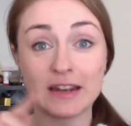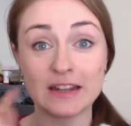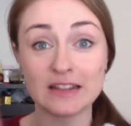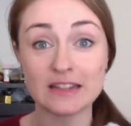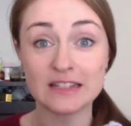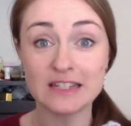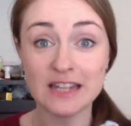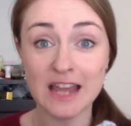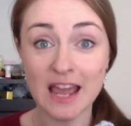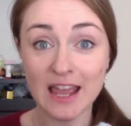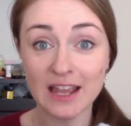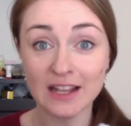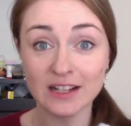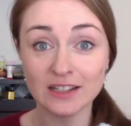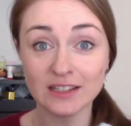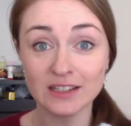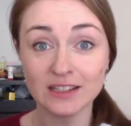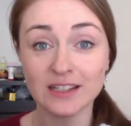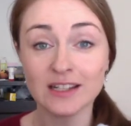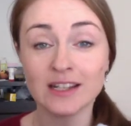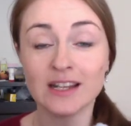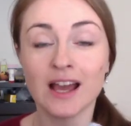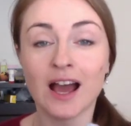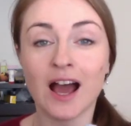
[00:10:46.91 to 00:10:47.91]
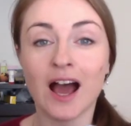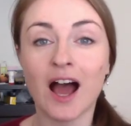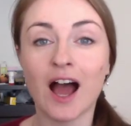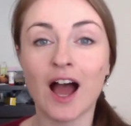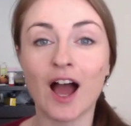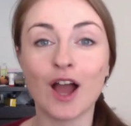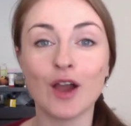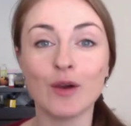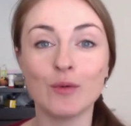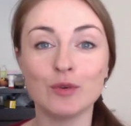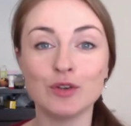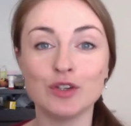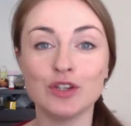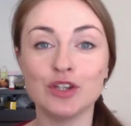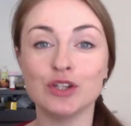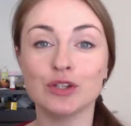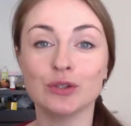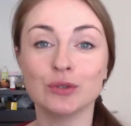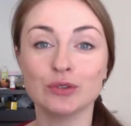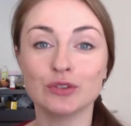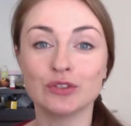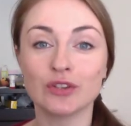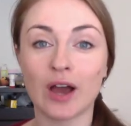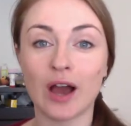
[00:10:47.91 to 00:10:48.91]
tail, I would
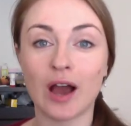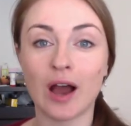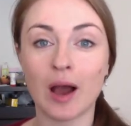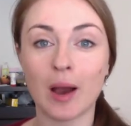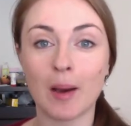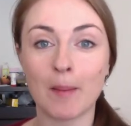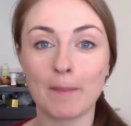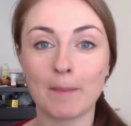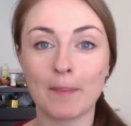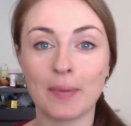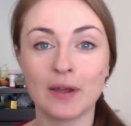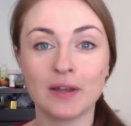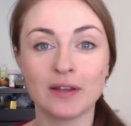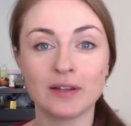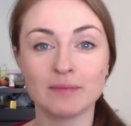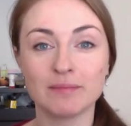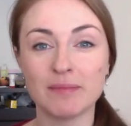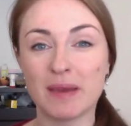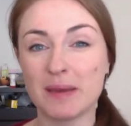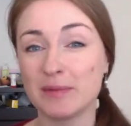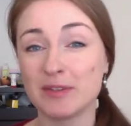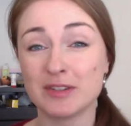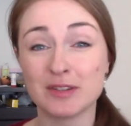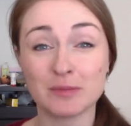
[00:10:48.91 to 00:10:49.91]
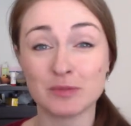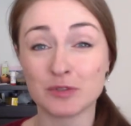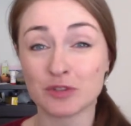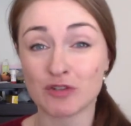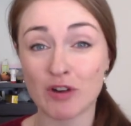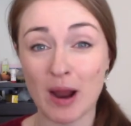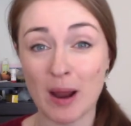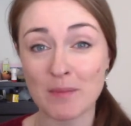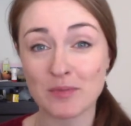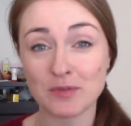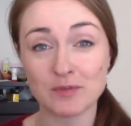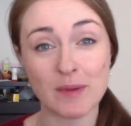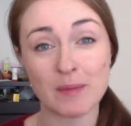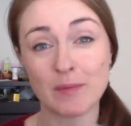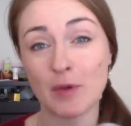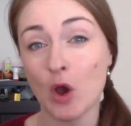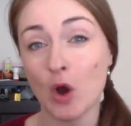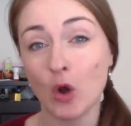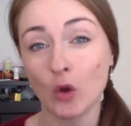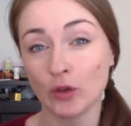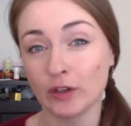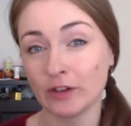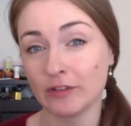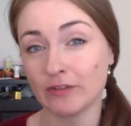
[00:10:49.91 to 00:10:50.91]
use up maybe some scraps, maybe
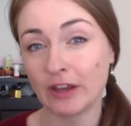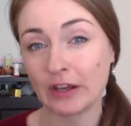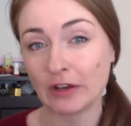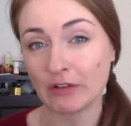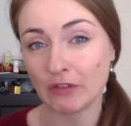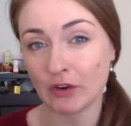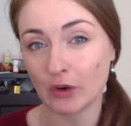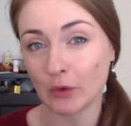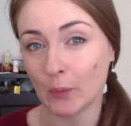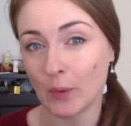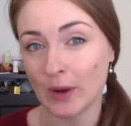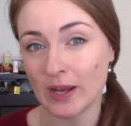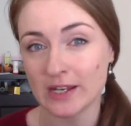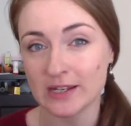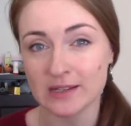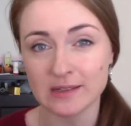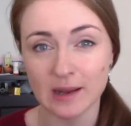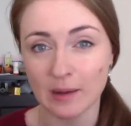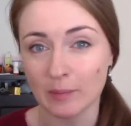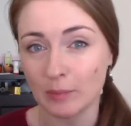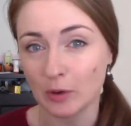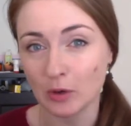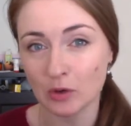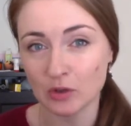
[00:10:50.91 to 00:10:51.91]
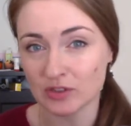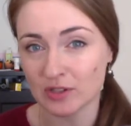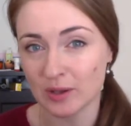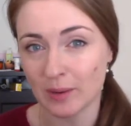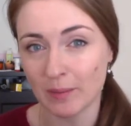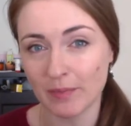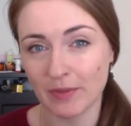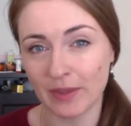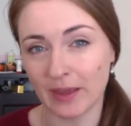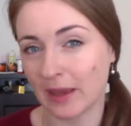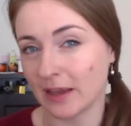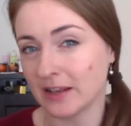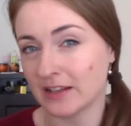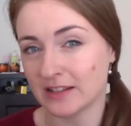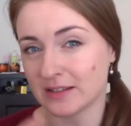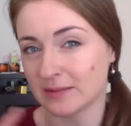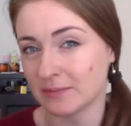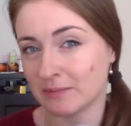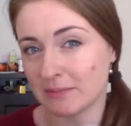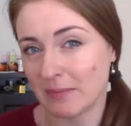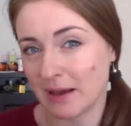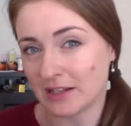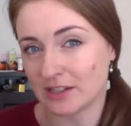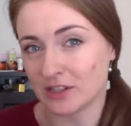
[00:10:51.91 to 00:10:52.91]
holding fingering weight double or something. It
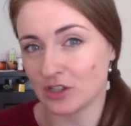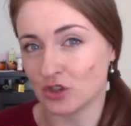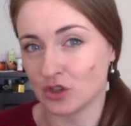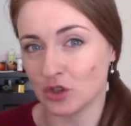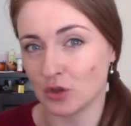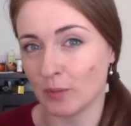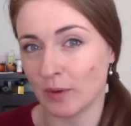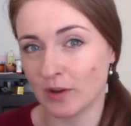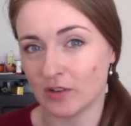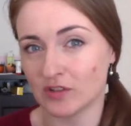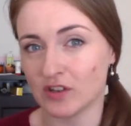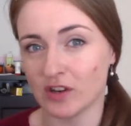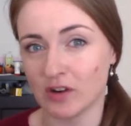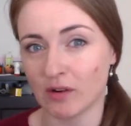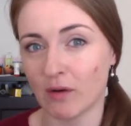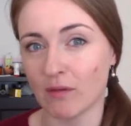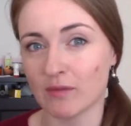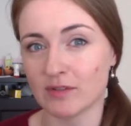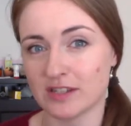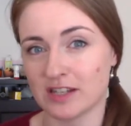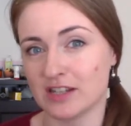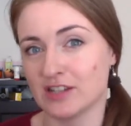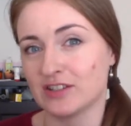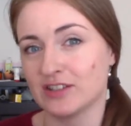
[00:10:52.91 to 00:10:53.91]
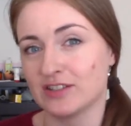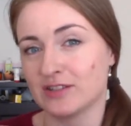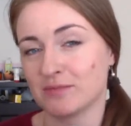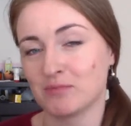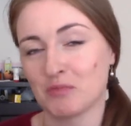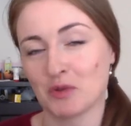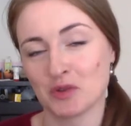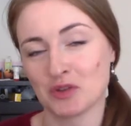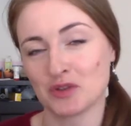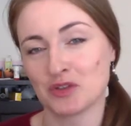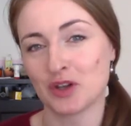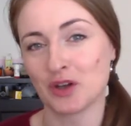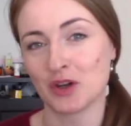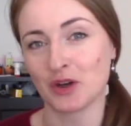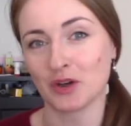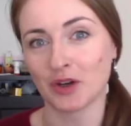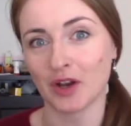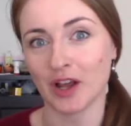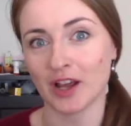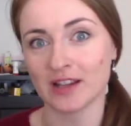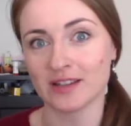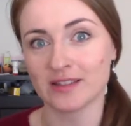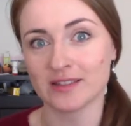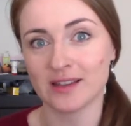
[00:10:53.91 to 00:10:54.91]
doesn't matter too much here, obviously just wants to look
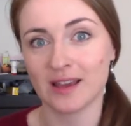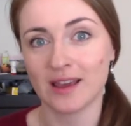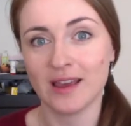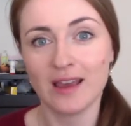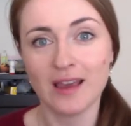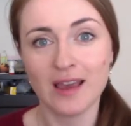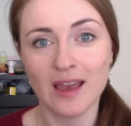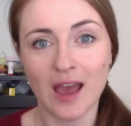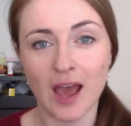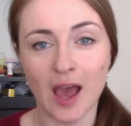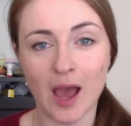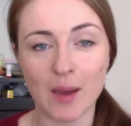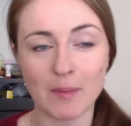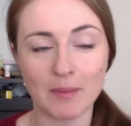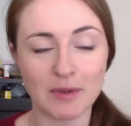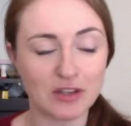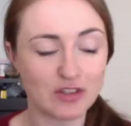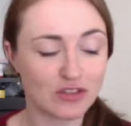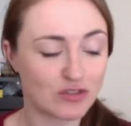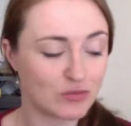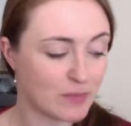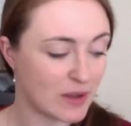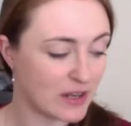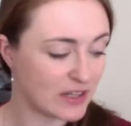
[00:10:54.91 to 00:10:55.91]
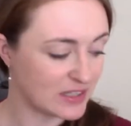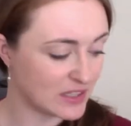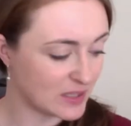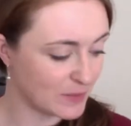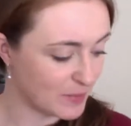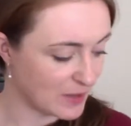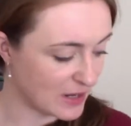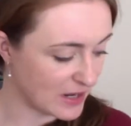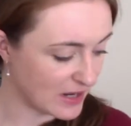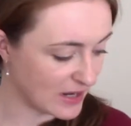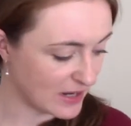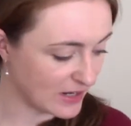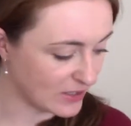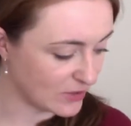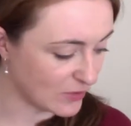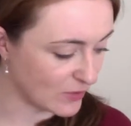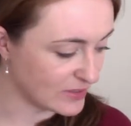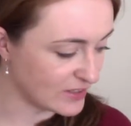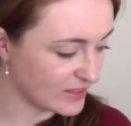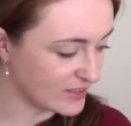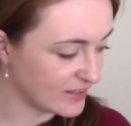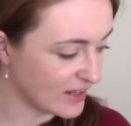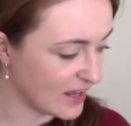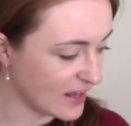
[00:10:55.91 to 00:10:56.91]
nice. It's meant to be, you know, in
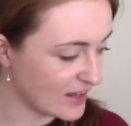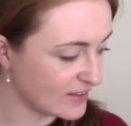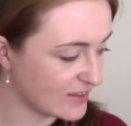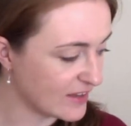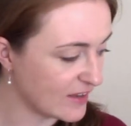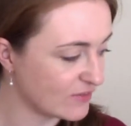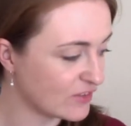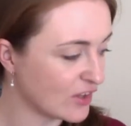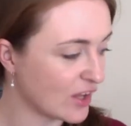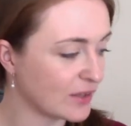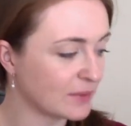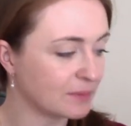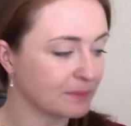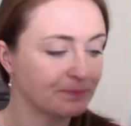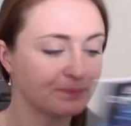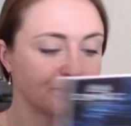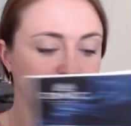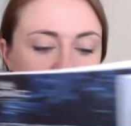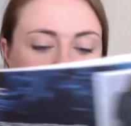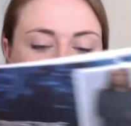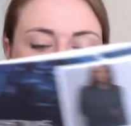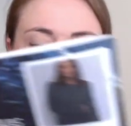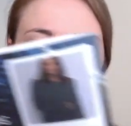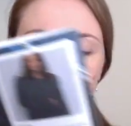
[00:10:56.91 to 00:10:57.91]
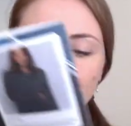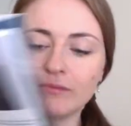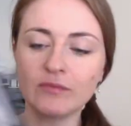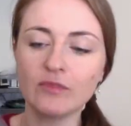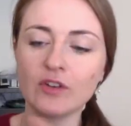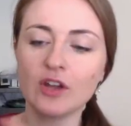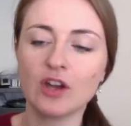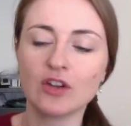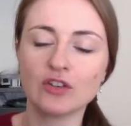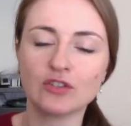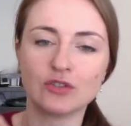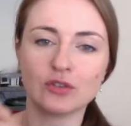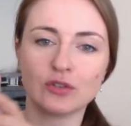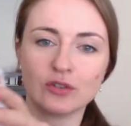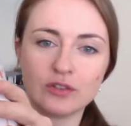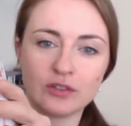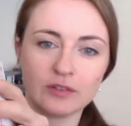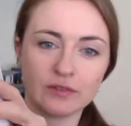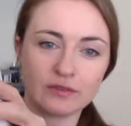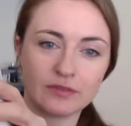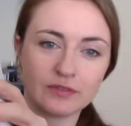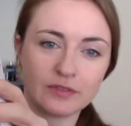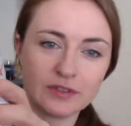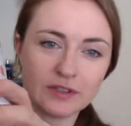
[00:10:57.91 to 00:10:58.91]
this case they've done a sort
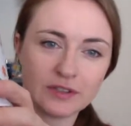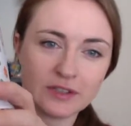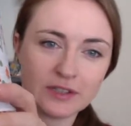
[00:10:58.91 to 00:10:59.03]
of